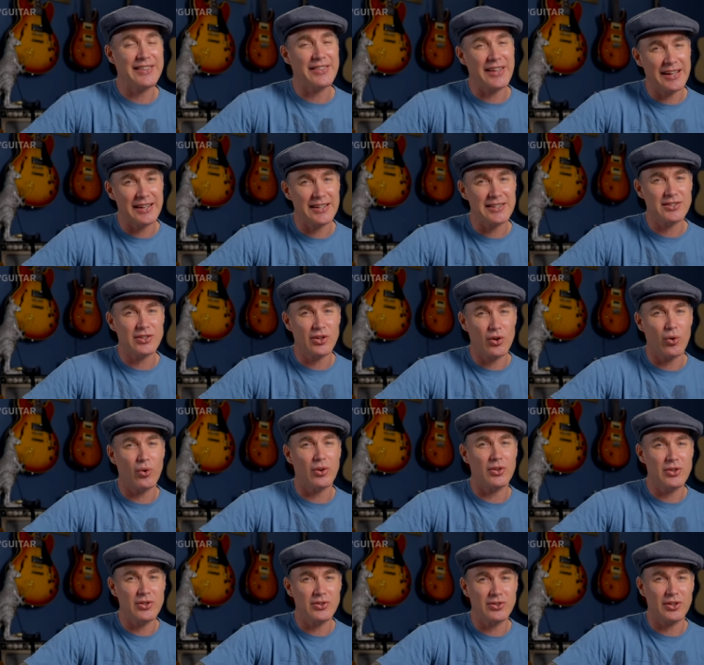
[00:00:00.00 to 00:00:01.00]
that is
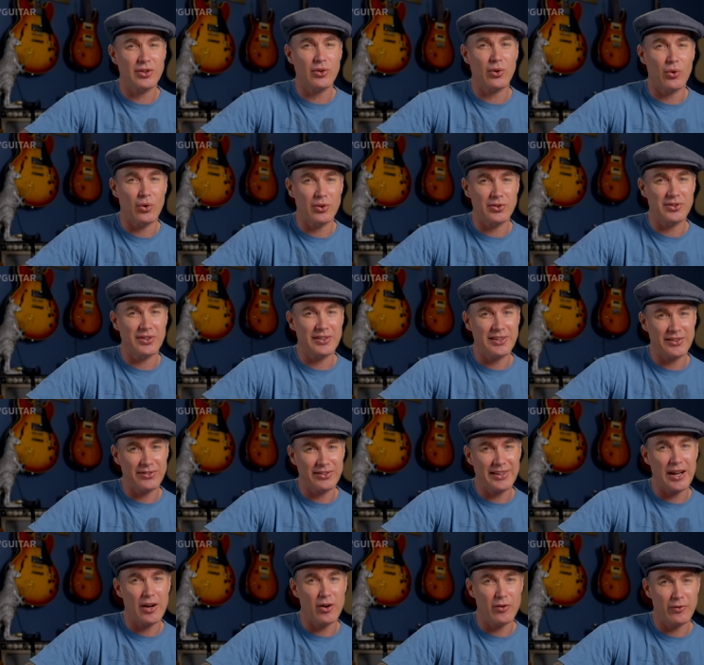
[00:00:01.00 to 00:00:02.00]
using chords and a
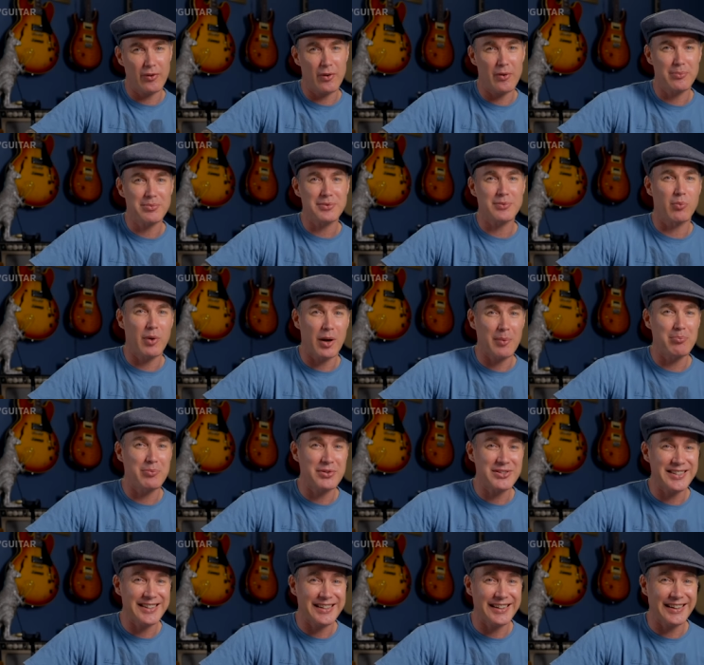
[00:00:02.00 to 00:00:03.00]
scale from one
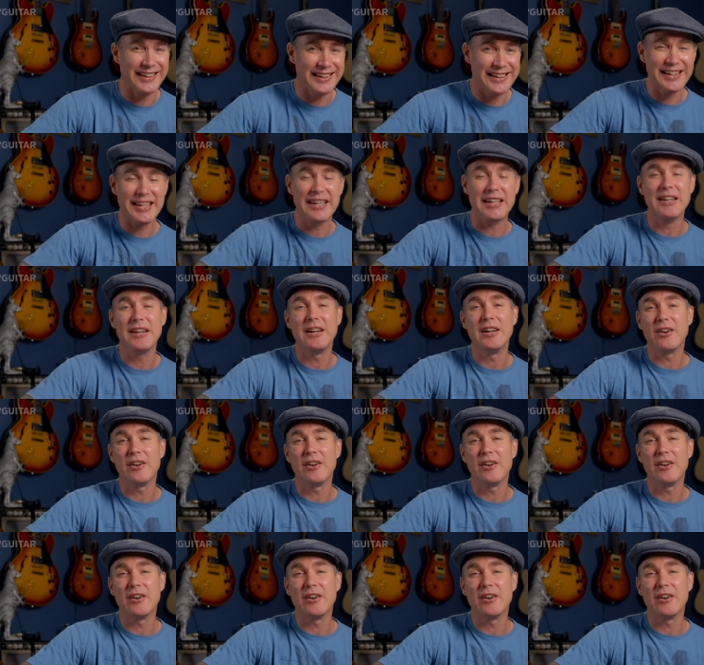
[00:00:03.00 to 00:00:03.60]
particular key,